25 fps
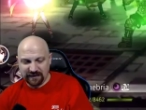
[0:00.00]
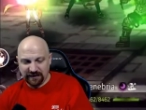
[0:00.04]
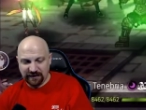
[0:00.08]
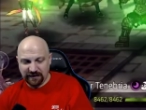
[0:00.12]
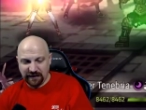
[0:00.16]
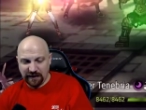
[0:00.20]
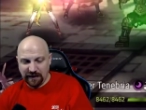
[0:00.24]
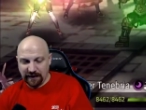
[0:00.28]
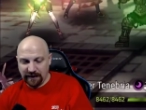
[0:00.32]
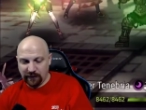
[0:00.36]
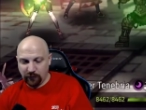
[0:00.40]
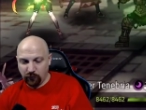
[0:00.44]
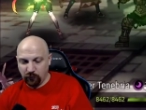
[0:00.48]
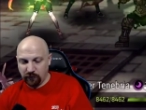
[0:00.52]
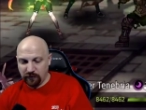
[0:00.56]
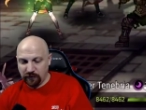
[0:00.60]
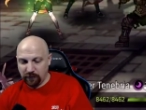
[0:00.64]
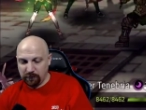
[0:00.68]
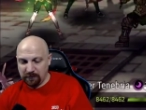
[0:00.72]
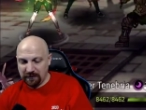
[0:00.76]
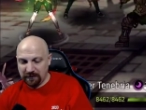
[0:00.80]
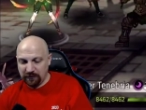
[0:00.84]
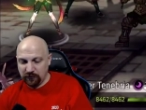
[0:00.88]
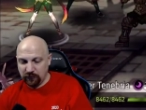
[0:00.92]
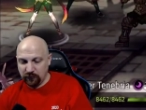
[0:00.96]
kind of what I've
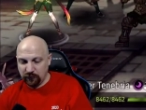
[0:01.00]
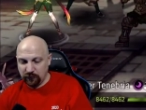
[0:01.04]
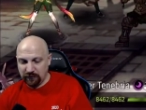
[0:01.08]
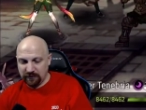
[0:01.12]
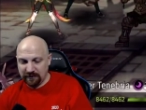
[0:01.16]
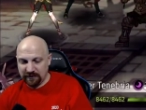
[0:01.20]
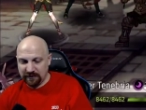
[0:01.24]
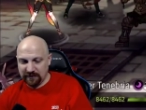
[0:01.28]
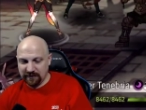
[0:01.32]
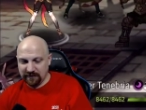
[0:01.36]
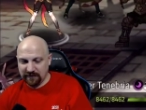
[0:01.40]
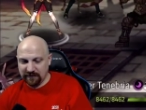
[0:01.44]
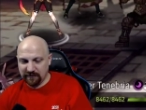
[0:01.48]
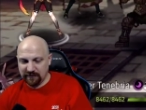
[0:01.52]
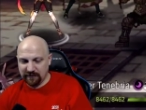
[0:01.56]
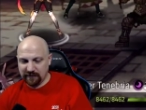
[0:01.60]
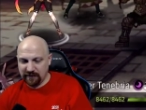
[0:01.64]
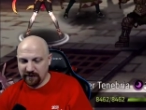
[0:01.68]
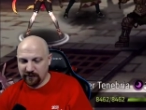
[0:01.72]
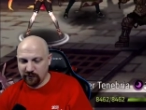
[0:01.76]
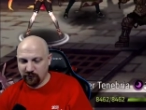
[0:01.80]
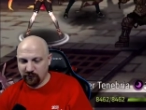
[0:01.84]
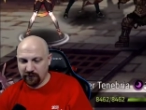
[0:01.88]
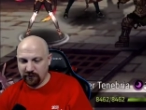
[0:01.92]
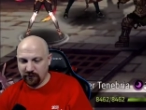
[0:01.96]
been doing against uh,
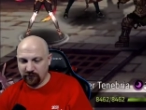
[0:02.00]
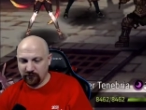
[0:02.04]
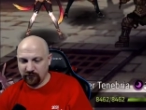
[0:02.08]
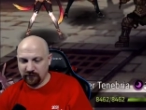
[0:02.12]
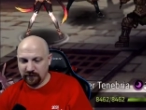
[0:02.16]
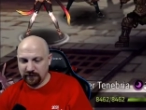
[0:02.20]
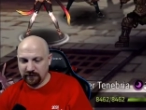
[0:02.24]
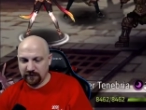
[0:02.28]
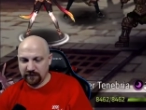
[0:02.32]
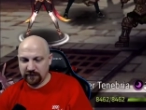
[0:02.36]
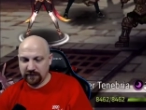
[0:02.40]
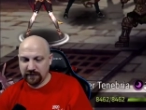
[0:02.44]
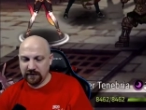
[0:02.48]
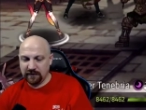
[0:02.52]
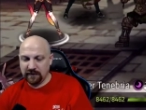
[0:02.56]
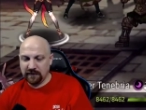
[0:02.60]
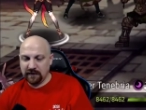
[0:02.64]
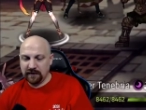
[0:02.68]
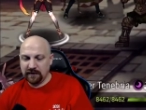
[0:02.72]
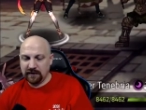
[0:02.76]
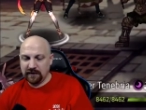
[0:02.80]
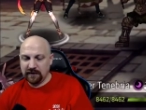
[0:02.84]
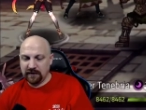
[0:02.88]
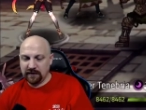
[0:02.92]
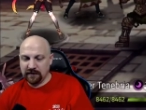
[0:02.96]
Kraus lately.
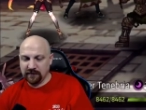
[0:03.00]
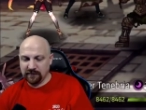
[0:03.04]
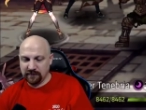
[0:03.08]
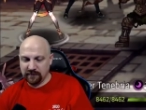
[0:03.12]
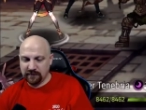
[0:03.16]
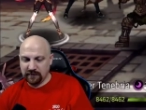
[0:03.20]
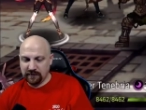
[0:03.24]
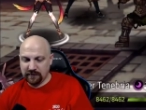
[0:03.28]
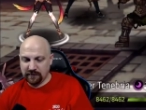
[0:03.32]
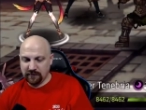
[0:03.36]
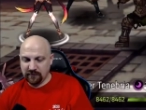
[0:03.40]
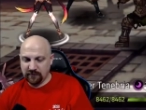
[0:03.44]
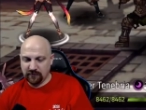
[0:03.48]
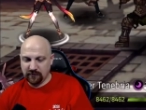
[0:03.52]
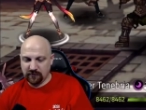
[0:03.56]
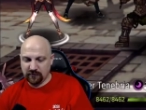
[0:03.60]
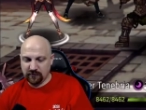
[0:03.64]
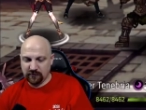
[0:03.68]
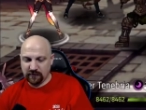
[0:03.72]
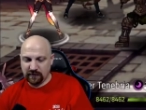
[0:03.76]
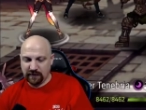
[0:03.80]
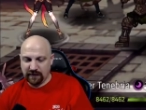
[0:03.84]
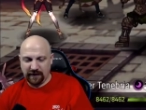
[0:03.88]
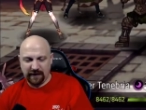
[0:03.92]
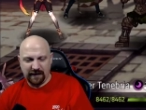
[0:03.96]
Instead of just,
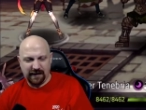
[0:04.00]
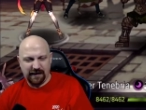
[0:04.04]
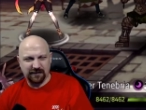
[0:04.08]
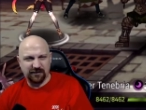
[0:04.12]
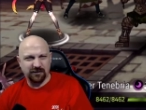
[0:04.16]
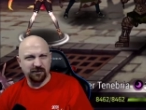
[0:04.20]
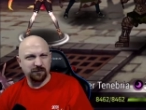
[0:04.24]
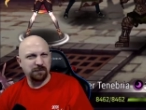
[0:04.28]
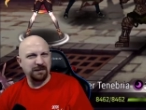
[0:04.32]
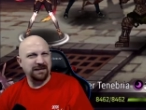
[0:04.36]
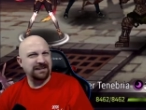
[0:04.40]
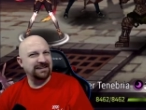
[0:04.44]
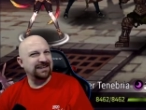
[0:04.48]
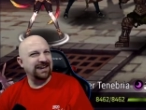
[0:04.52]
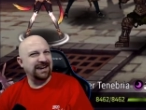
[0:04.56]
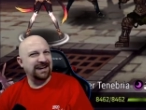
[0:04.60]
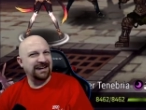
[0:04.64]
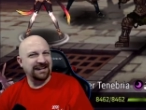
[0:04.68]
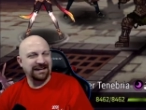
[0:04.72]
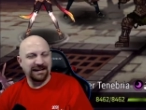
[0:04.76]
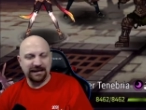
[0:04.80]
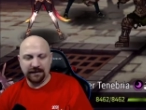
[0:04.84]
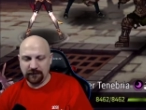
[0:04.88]
I, I've just been tanking